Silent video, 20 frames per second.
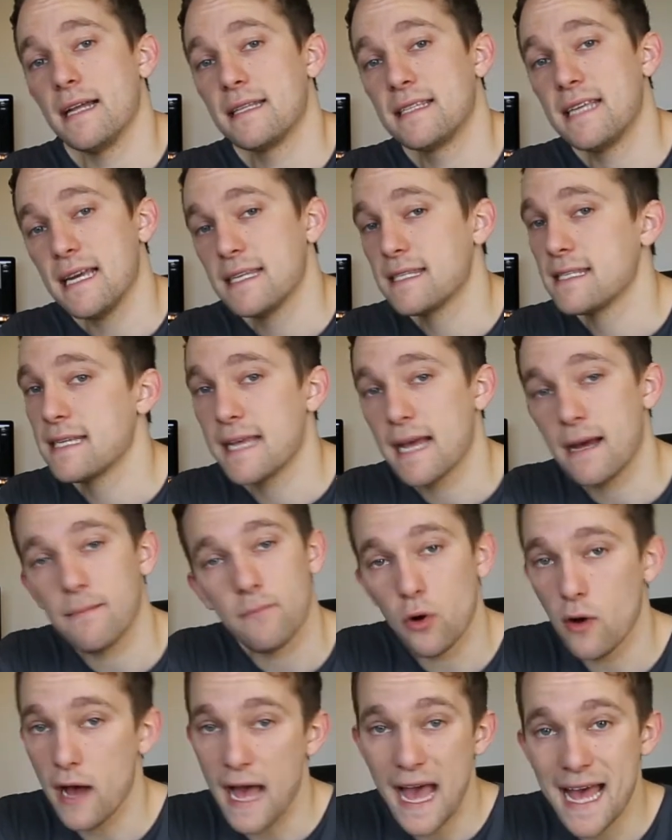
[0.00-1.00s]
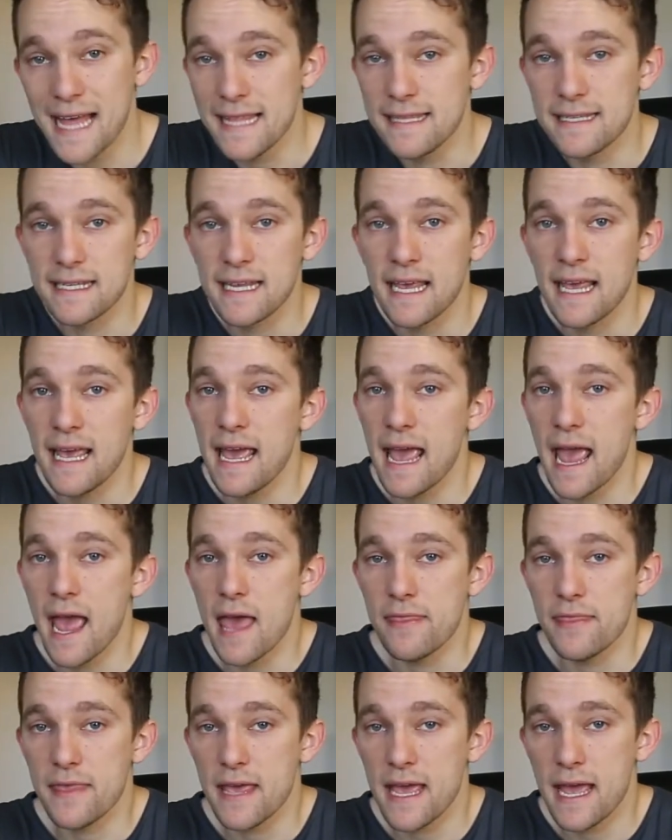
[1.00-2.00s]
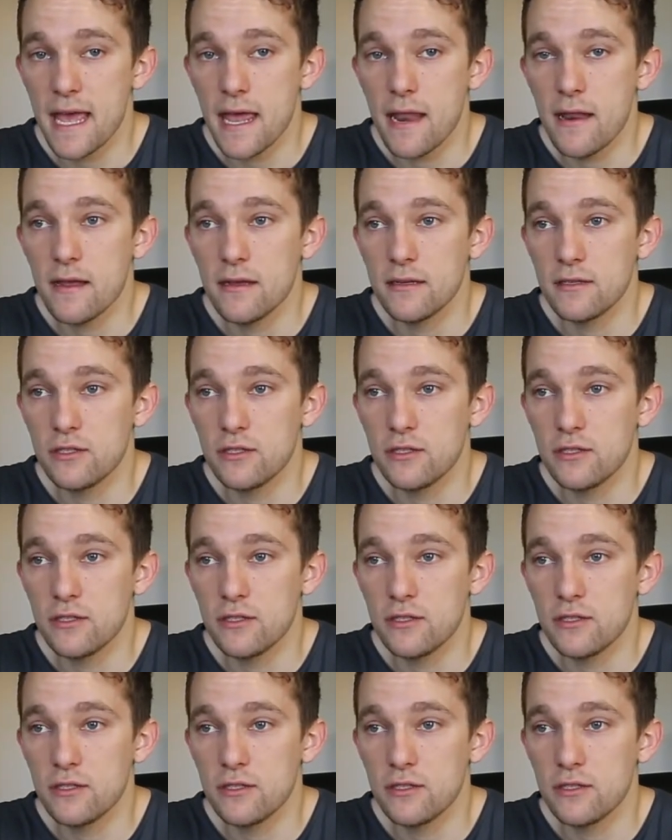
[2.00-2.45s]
testing out more ads, and then